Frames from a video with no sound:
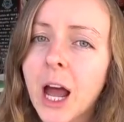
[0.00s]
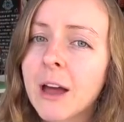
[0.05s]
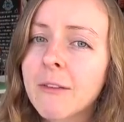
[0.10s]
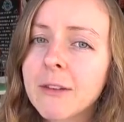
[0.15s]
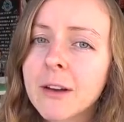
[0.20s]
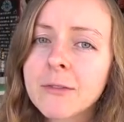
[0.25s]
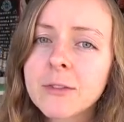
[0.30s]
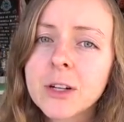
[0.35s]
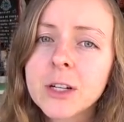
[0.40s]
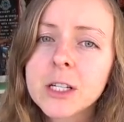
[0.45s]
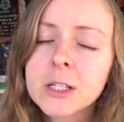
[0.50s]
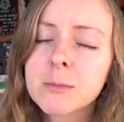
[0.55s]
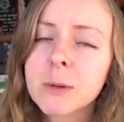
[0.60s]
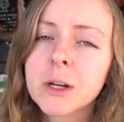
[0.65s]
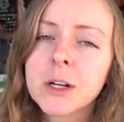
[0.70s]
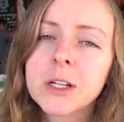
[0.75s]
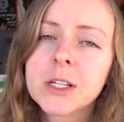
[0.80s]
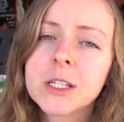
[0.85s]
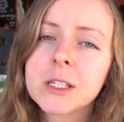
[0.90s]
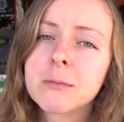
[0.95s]
I've ever
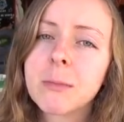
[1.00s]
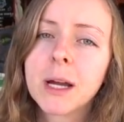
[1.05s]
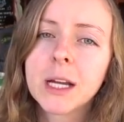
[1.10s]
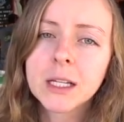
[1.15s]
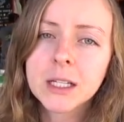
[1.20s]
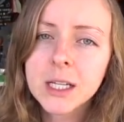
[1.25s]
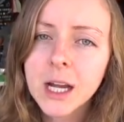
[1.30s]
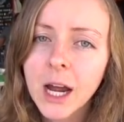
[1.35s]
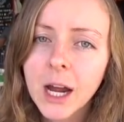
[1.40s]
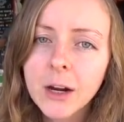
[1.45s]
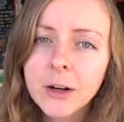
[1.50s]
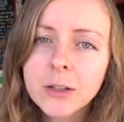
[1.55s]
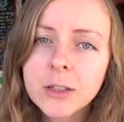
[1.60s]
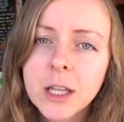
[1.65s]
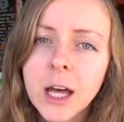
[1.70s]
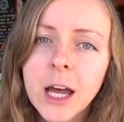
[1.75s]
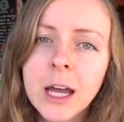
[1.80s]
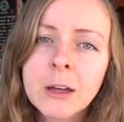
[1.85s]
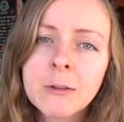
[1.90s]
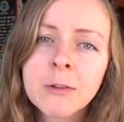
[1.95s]
experienced in my entire
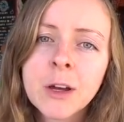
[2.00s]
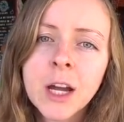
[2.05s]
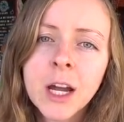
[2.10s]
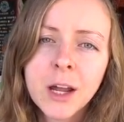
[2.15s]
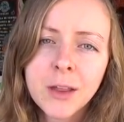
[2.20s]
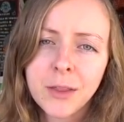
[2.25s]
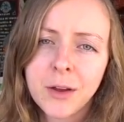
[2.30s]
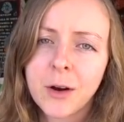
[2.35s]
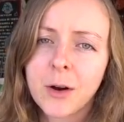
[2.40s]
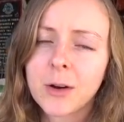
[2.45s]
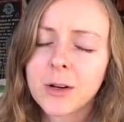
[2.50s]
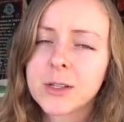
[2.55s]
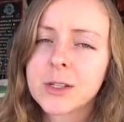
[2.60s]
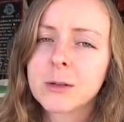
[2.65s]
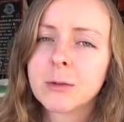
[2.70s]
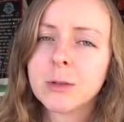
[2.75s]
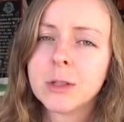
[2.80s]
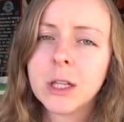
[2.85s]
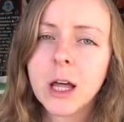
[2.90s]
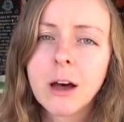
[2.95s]
life. They're
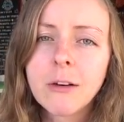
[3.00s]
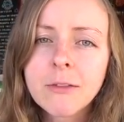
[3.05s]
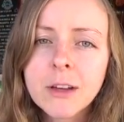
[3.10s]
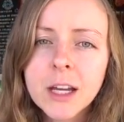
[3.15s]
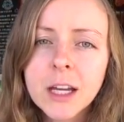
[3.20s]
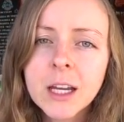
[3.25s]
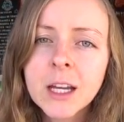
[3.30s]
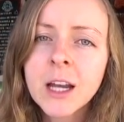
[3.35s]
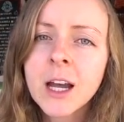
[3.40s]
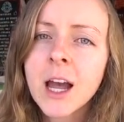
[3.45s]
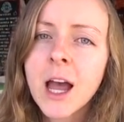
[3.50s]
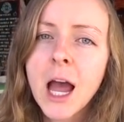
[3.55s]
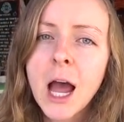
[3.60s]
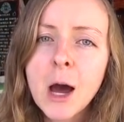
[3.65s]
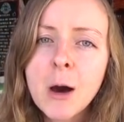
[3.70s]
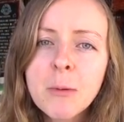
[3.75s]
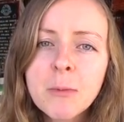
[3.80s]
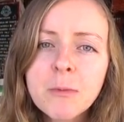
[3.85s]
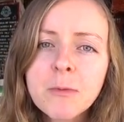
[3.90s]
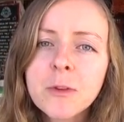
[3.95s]
also loving,
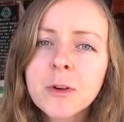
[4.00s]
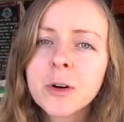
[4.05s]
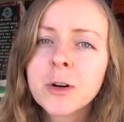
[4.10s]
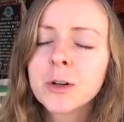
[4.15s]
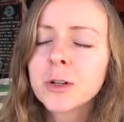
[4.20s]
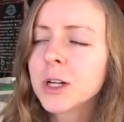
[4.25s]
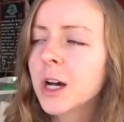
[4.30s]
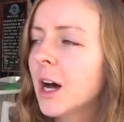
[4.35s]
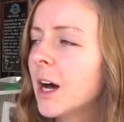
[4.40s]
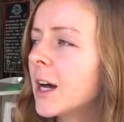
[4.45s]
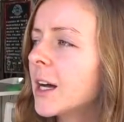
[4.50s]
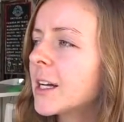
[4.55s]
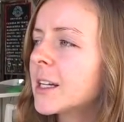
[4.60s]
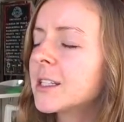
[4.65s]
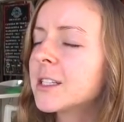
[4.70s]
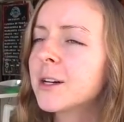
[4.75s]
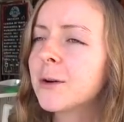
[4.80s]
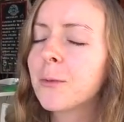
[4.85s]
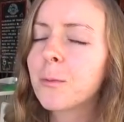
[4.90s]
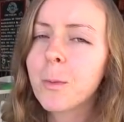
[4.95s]
helpful,
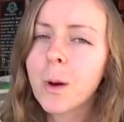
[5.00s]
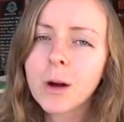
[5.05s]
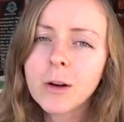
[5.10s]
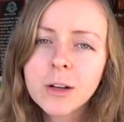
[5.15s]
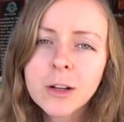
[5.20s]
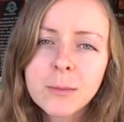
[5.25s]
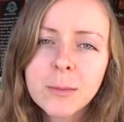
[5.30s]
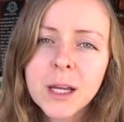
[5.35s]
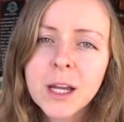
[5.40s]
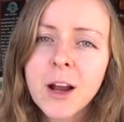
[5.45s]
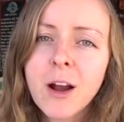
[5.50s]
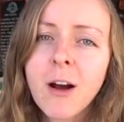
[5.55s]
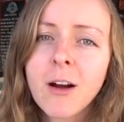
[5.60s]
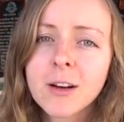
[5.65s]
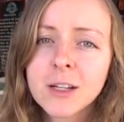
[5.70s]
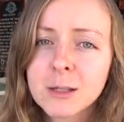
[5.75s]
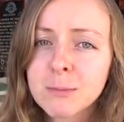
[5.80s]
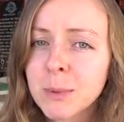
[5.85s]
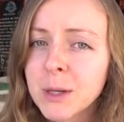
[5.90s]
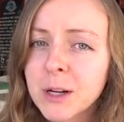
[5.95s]
kind, welcoming,
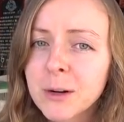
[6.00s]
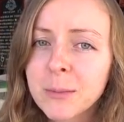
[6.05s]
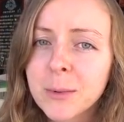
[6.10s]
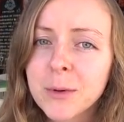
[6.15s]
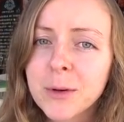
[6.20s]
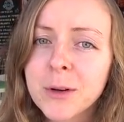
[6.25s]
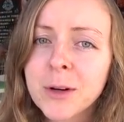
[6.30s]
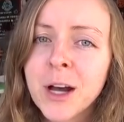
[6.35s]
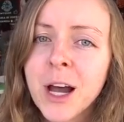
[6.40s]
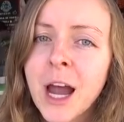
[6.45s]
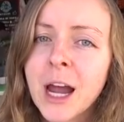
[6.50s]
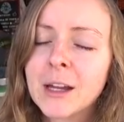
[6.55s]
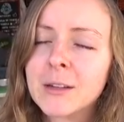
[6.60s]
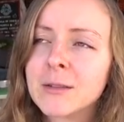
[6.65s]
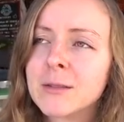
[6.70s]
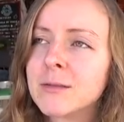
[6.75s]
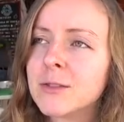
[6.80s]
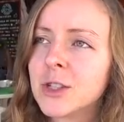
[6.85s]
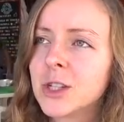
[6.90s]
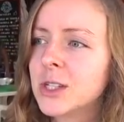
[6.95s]
hospitable,
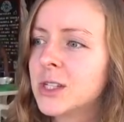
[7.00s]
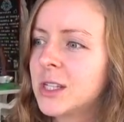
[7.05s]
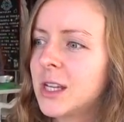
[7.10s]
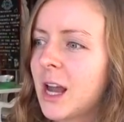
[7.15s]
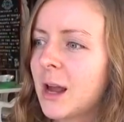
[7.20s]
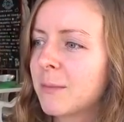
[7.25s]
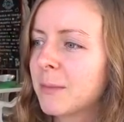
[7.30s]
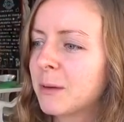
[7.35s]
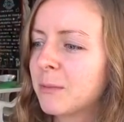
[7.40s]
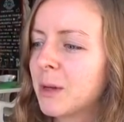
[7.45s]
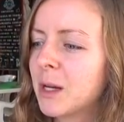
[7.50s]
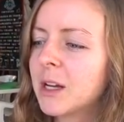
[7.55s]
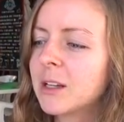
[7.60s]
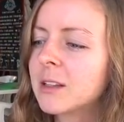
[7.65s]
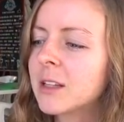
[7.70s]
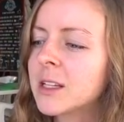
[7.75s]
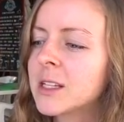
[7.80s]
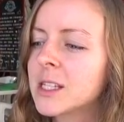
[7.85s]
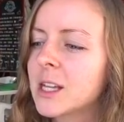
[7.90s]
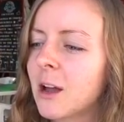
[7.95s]
and just, I mean, we could
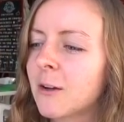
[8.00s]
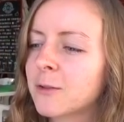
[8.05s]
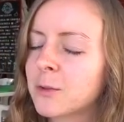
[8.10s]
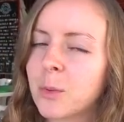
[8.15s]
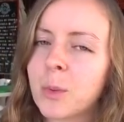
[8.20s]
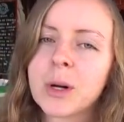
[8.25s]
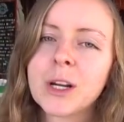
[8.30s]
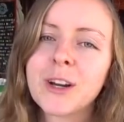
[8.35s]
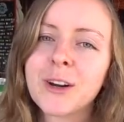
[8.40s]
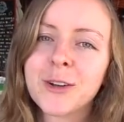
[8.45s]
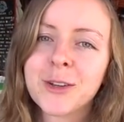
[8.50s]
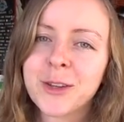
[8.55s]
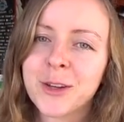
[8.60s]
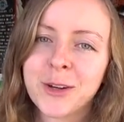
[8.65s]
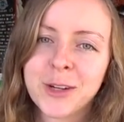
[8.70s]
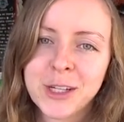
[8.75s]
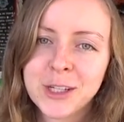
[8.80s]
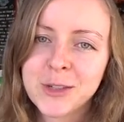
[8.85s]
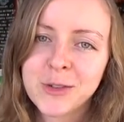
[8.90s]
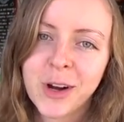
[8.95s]
list off 20 or
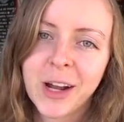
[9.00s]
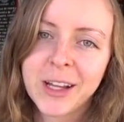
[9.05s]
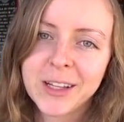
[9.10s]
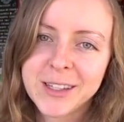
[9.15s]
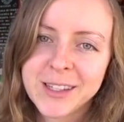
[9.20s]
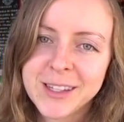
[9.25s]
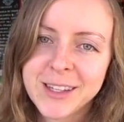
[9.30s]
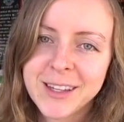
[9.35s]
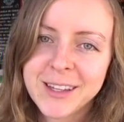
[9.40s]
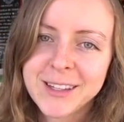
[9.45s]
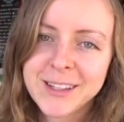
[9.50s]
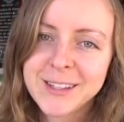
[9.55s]
30 traits.